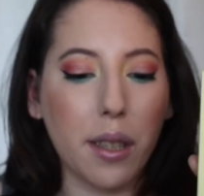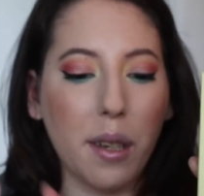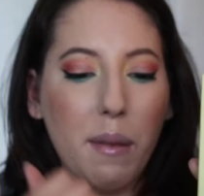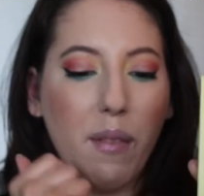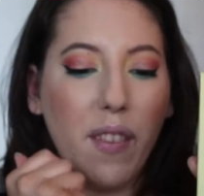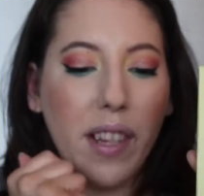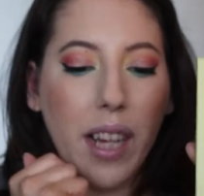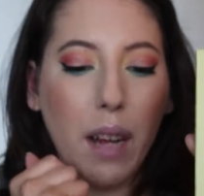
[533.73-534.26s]
They're
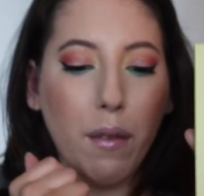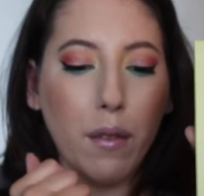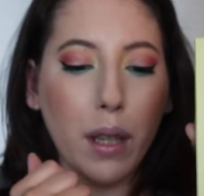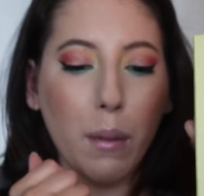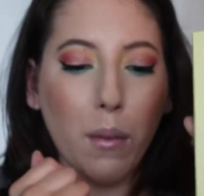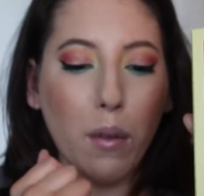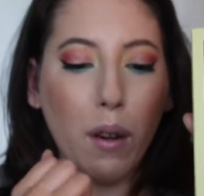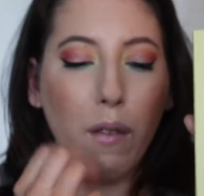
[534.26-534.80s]

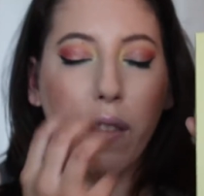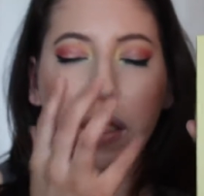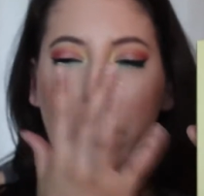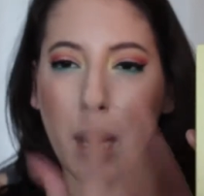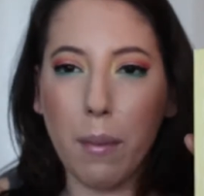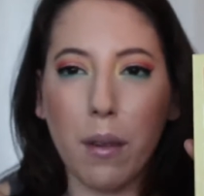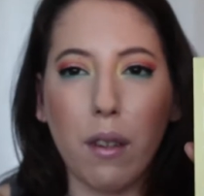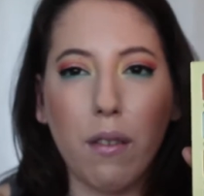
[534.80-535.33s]
definitely more
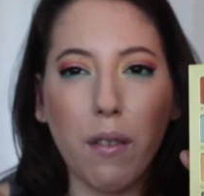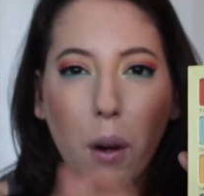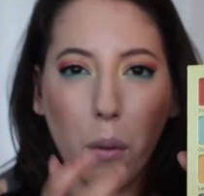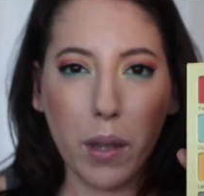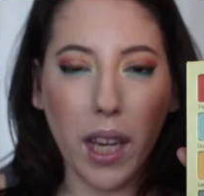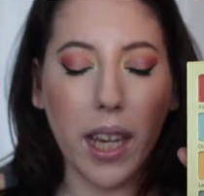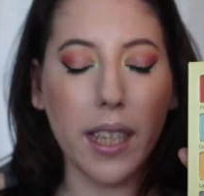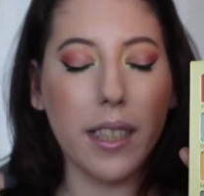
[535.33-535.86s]
summer
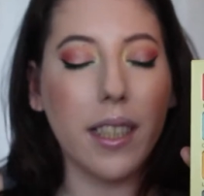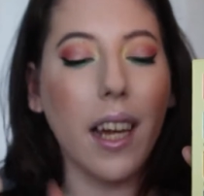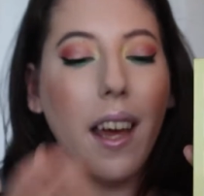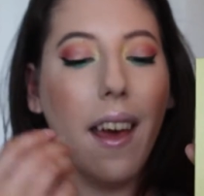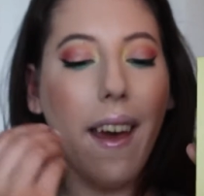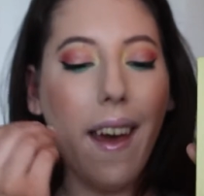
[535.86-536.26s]
focused,